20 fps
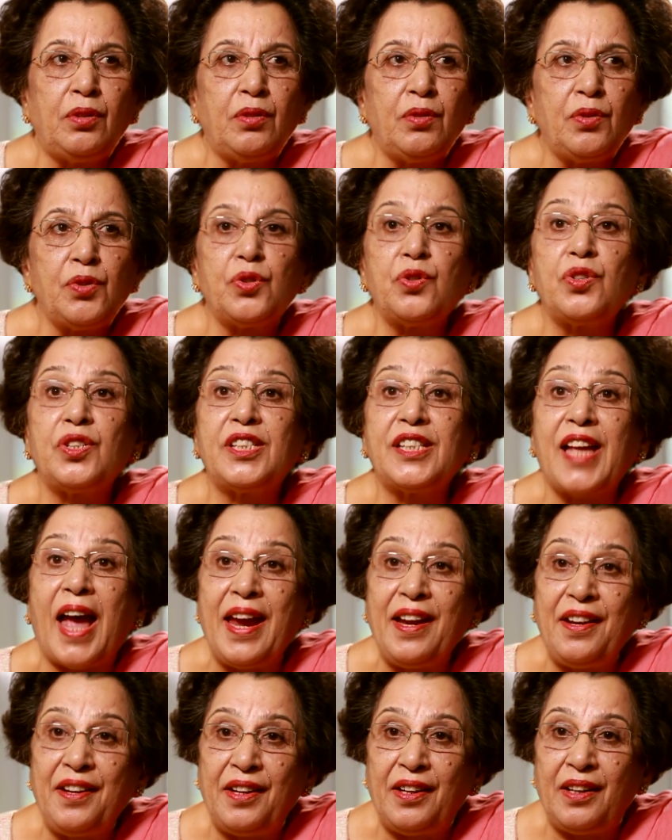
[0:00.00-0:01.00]

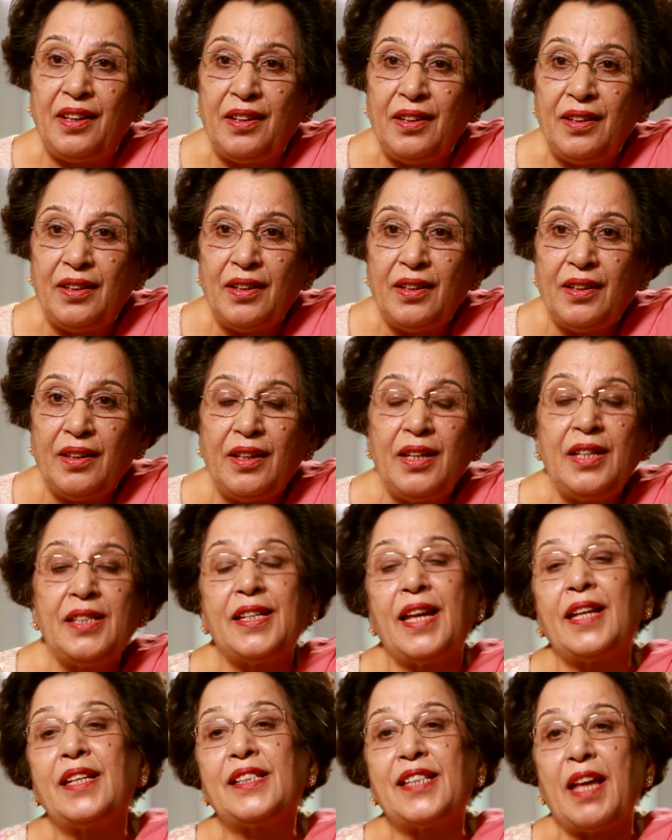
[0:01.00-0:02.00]
society is
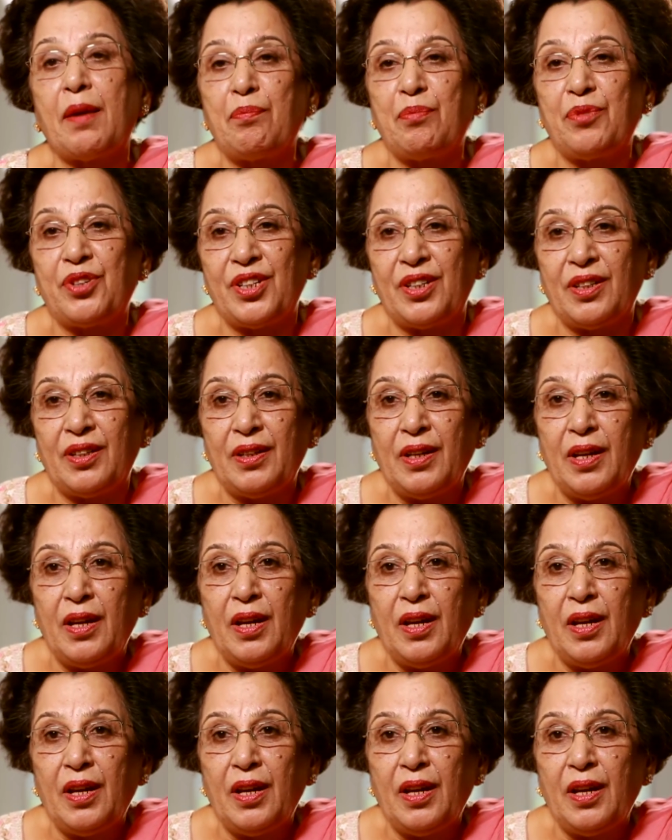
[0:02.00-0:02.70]
accepting.